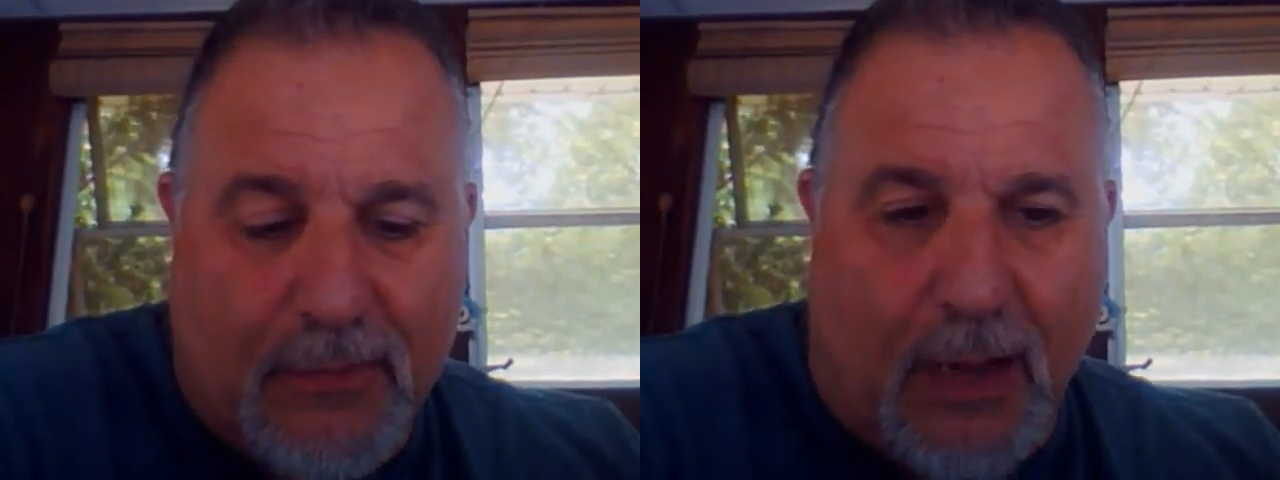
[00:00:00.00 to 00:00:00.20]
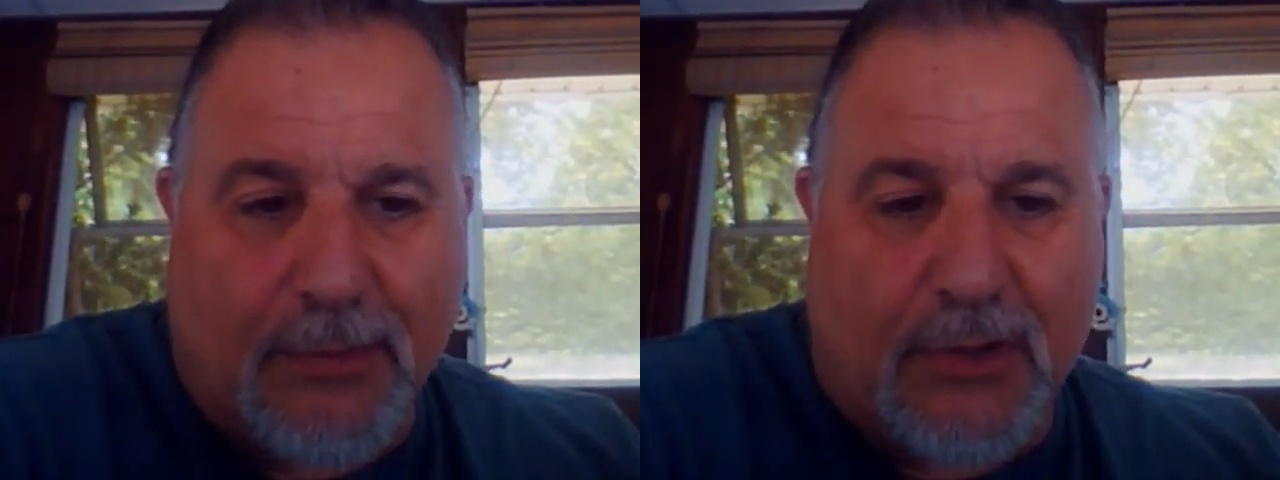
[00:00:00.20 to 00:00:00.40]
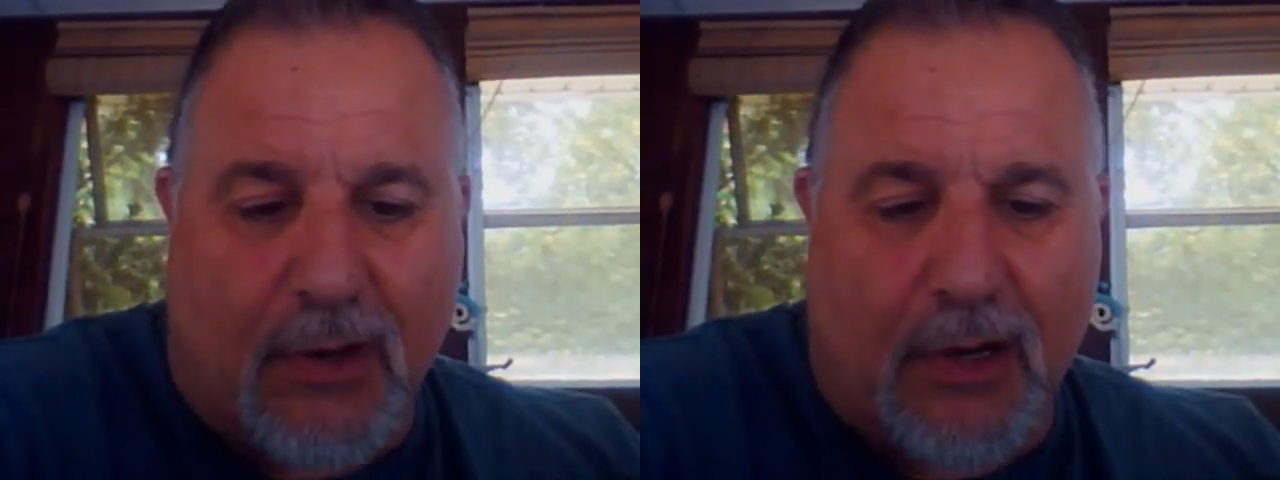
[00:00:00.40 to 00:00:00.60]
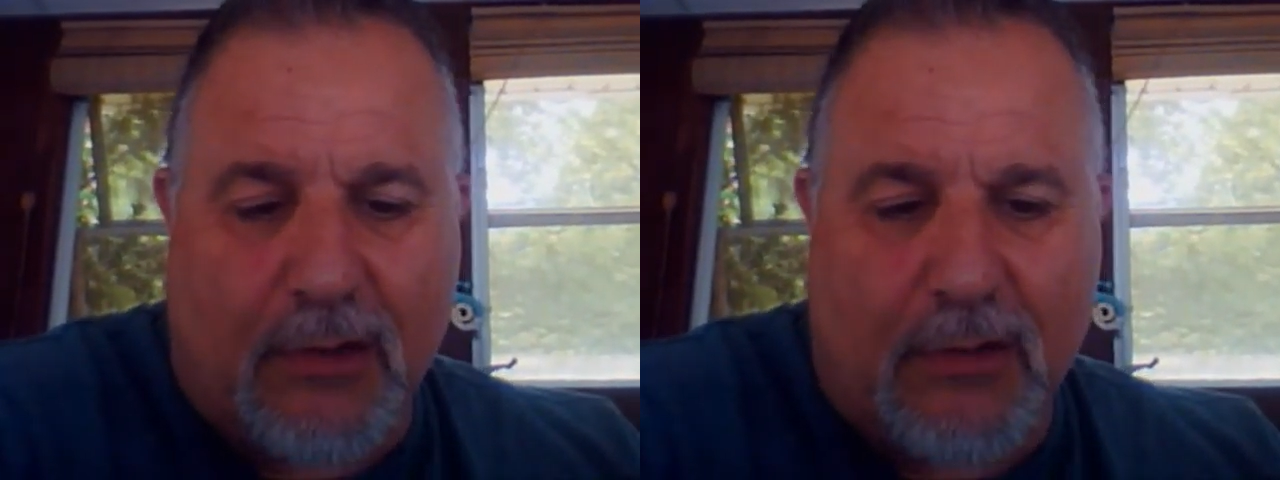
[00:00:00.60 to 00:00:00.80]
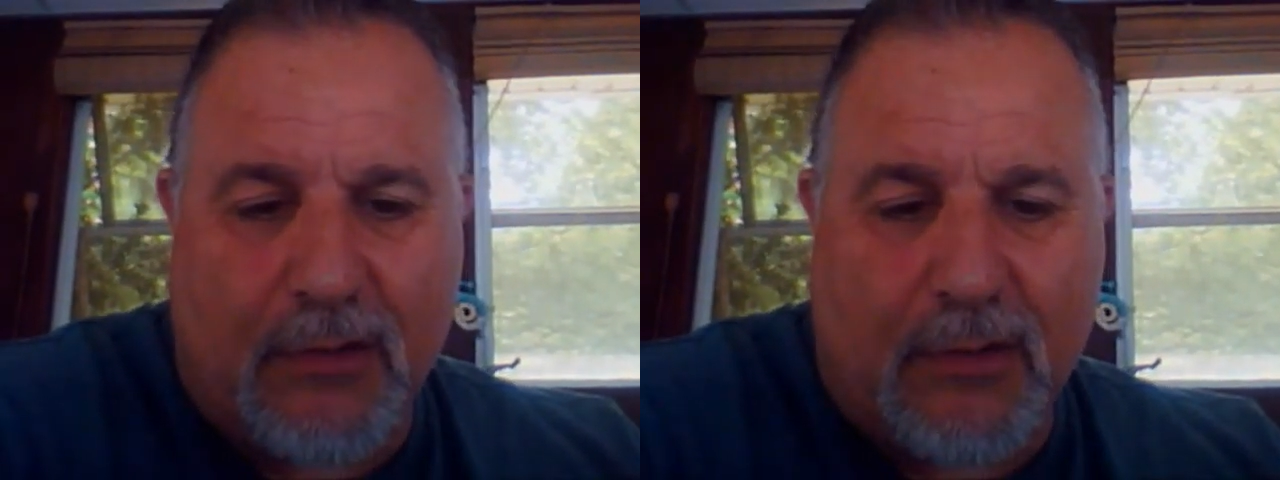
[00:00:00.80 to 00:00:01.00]
I'm
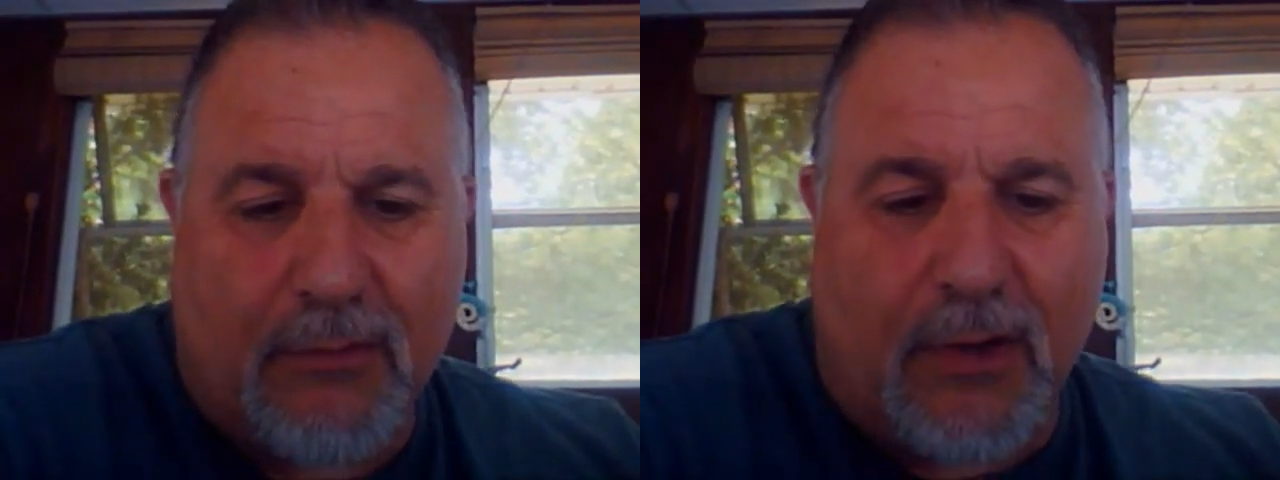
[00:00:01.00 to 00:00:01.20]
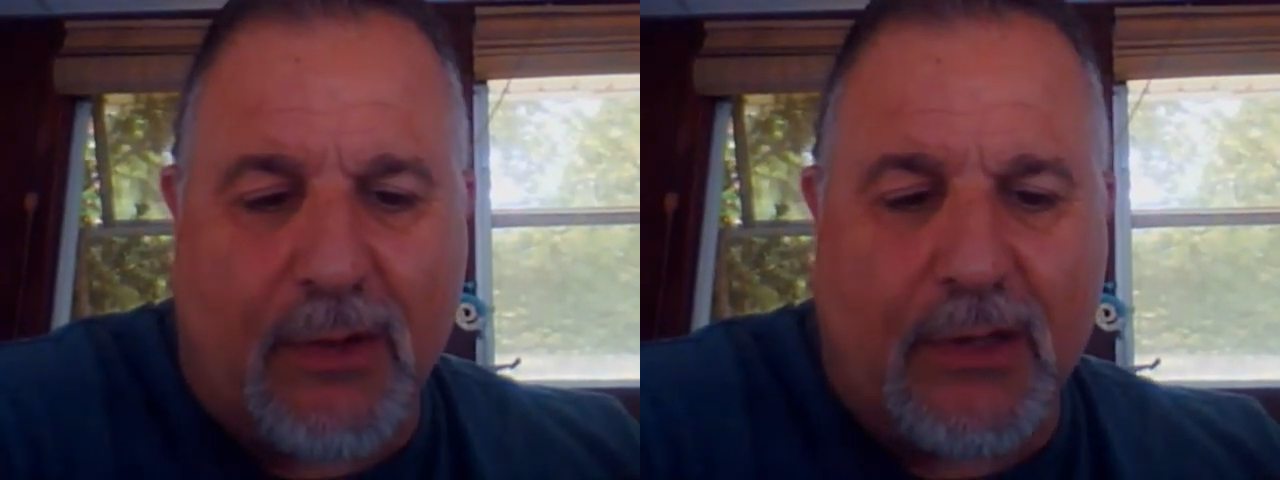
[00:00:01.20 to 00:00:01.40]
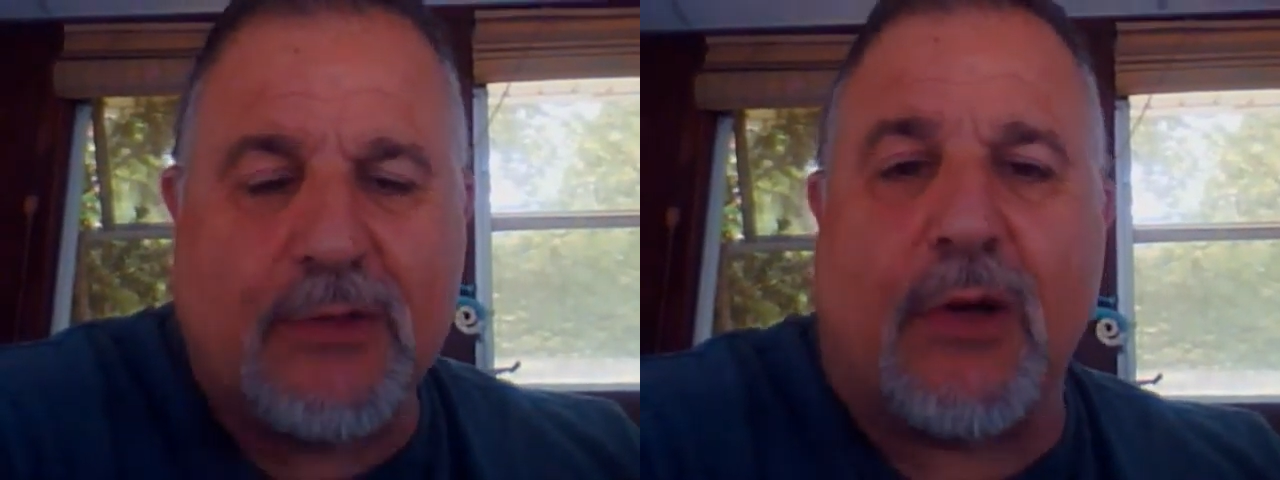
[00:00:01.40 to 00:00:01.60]
sorry. Ringwood is